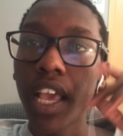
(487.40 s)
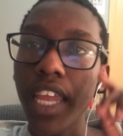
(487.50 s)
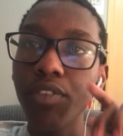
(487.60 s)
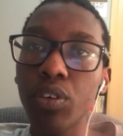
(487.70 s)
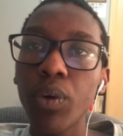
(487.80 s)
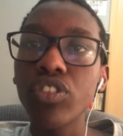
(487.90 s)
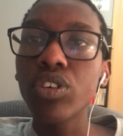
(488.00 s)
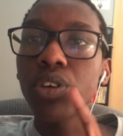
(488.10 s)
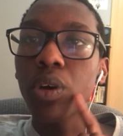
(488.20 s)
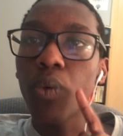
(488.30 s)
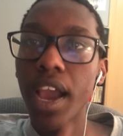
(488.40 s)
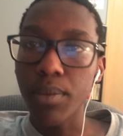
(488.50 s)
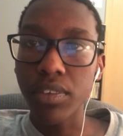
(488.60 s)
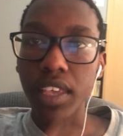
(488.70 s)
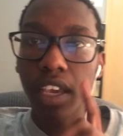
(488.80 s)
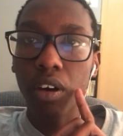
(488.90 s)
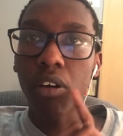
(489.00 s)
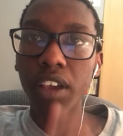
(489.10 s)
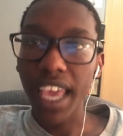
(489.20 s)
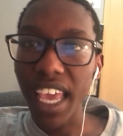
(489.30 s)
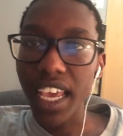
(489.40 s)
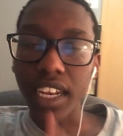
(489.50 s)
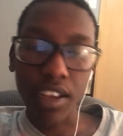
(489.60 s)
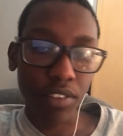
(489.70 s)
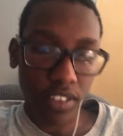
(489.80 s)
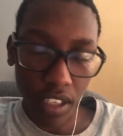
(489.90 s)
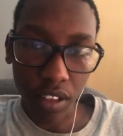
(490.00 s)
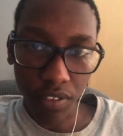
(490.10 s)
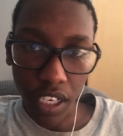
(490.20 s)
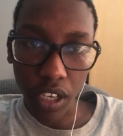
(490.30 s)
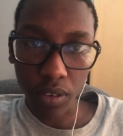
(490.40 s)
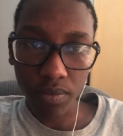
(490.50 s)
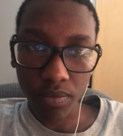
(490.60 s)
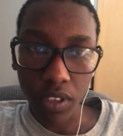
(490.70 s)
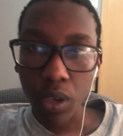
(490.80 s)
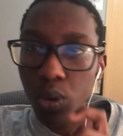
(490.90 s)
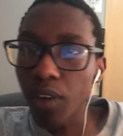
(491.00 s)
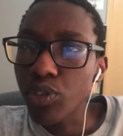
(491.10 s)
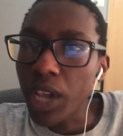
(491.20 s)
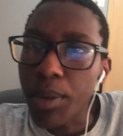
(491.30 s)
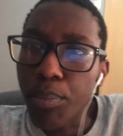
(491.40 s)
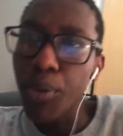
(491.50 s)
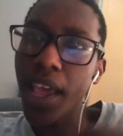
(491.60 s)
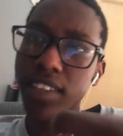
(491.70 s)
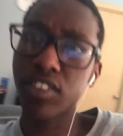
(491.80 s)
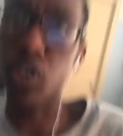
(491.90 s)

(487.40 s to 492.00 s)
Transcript: And if you're wondering why I'm saying okay in every single video, you have to embrace